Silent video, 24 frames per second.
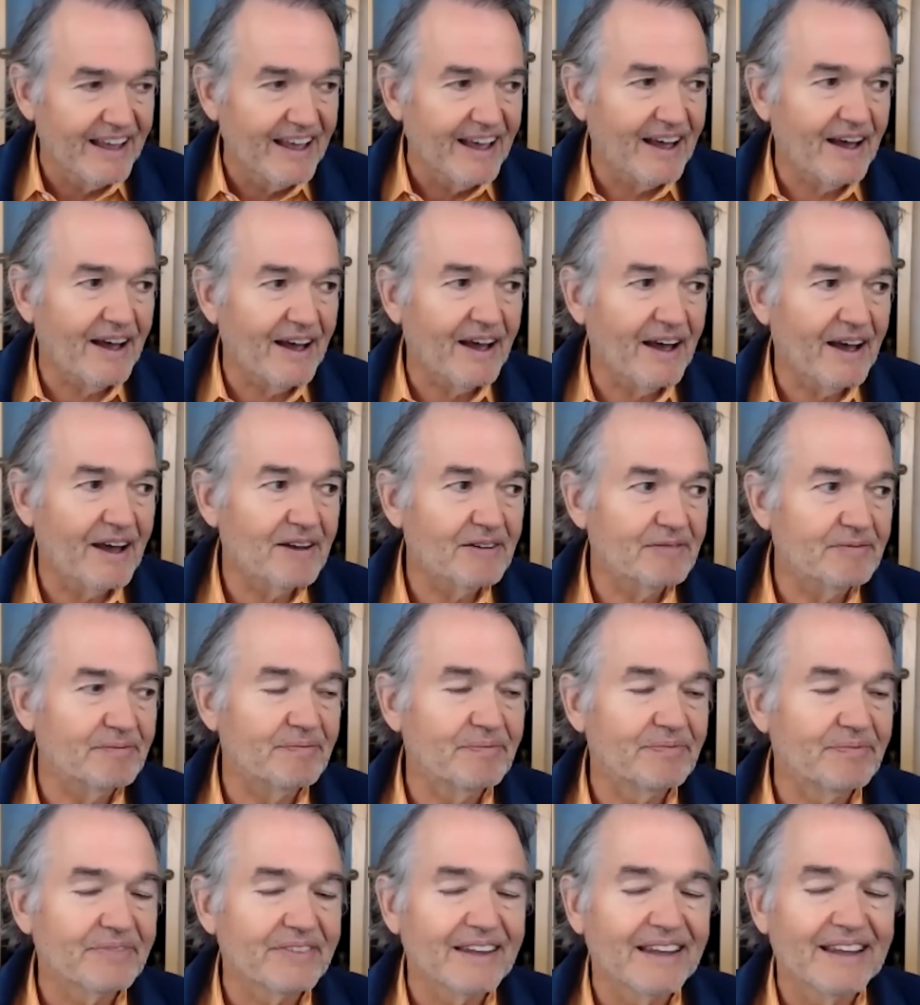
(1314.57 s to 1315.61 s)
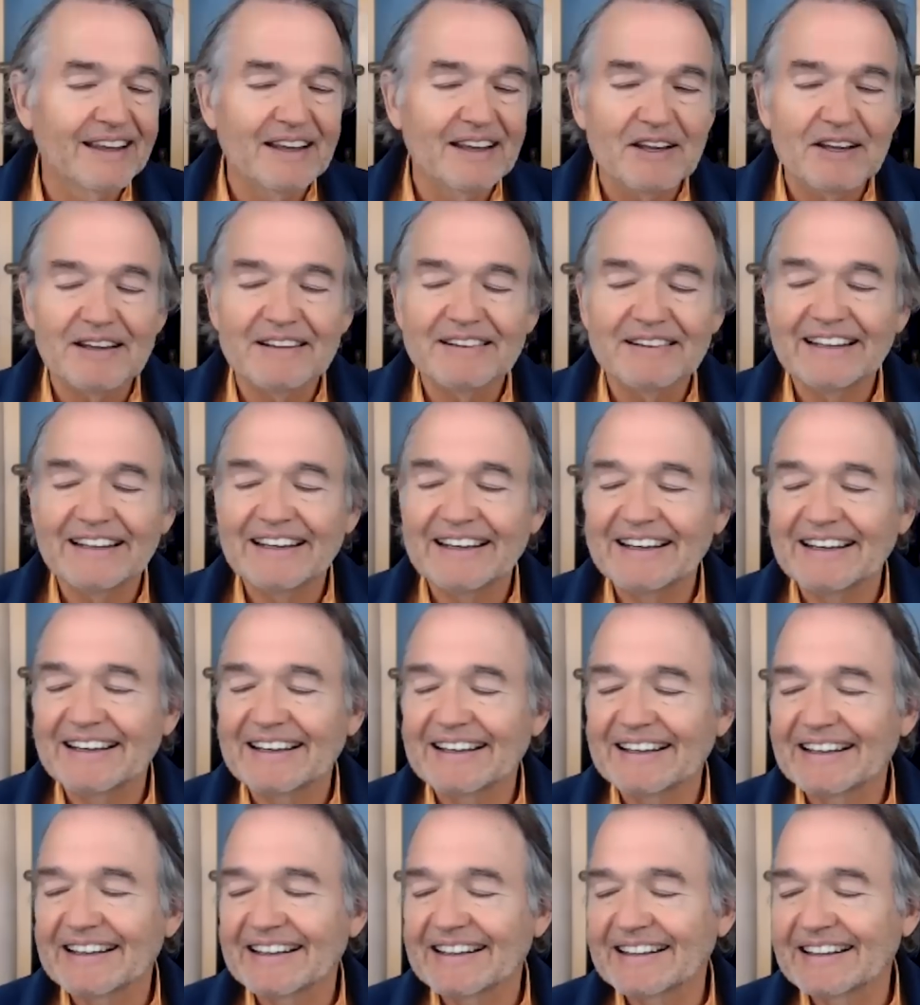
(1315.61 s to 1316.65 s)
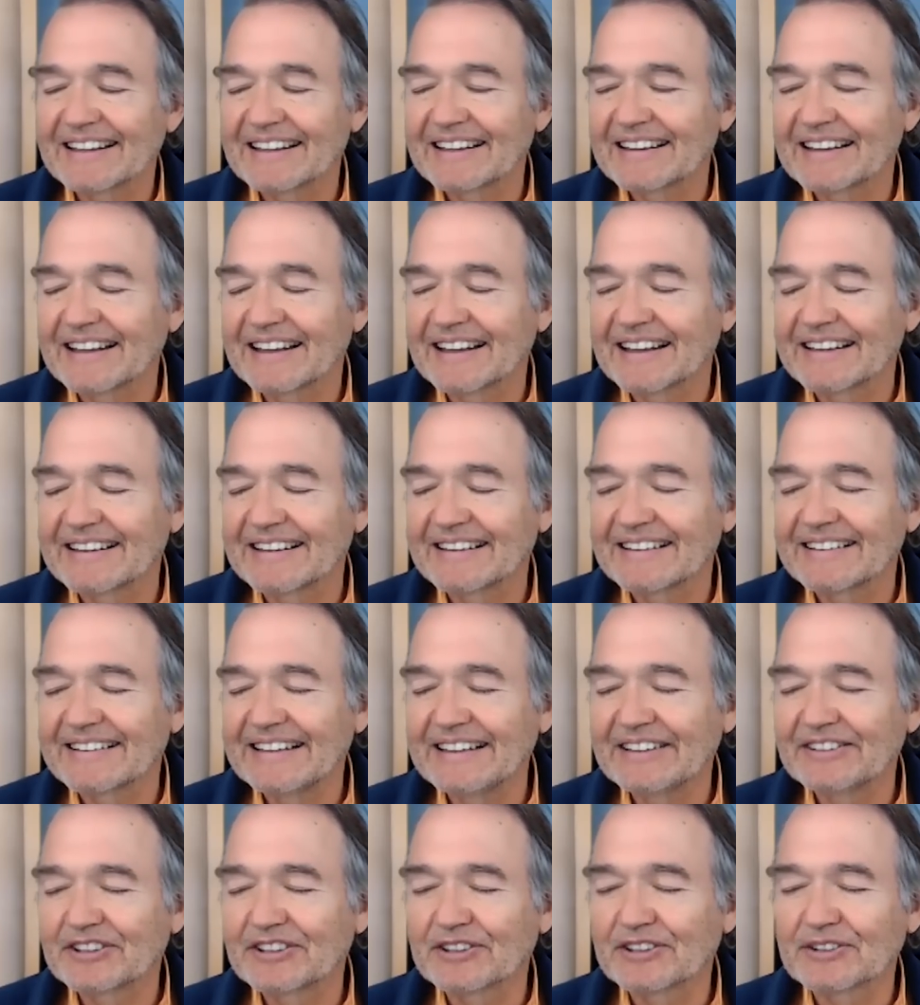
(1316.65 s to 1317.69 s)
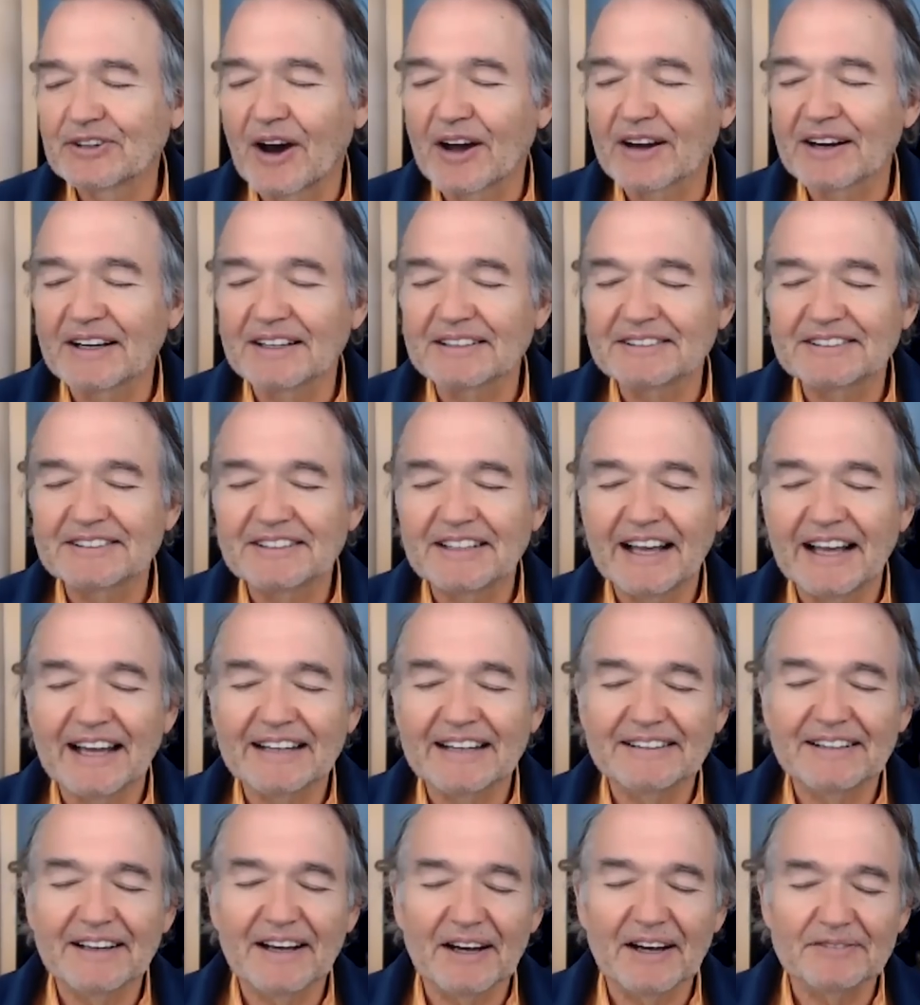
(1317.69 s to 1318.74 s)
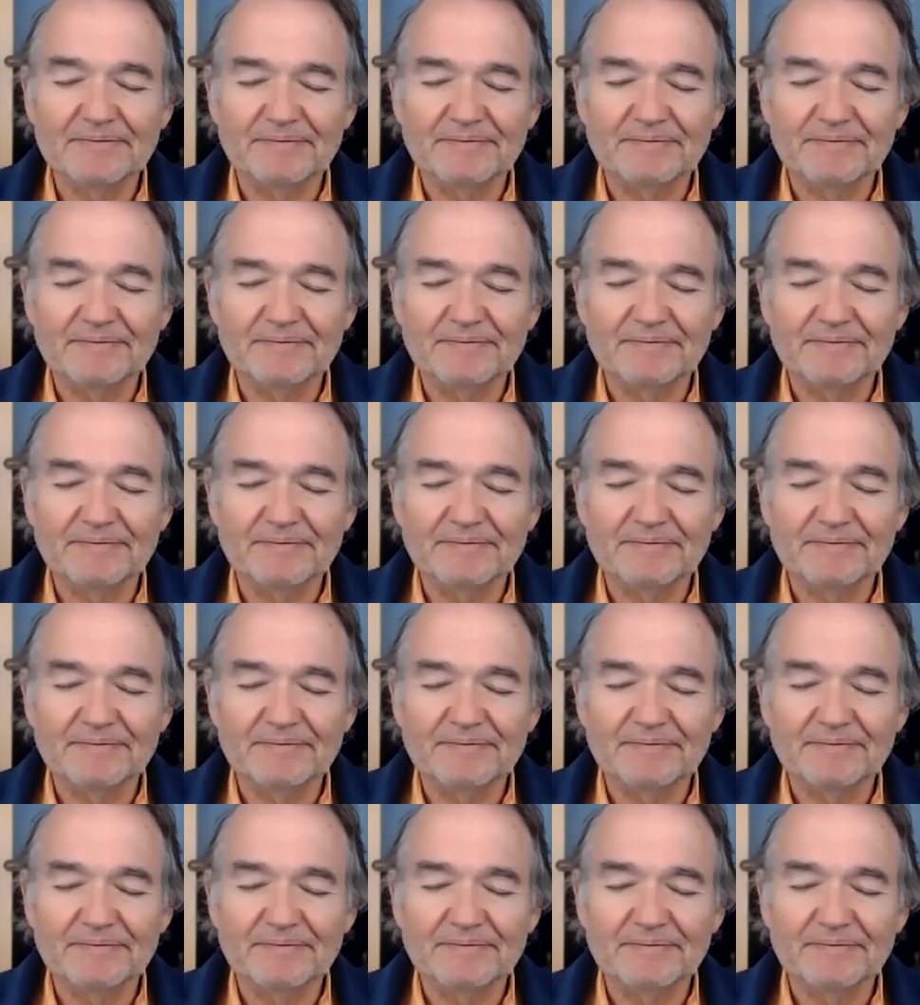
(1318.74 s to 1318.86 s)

Um, the the teacher taught us that um,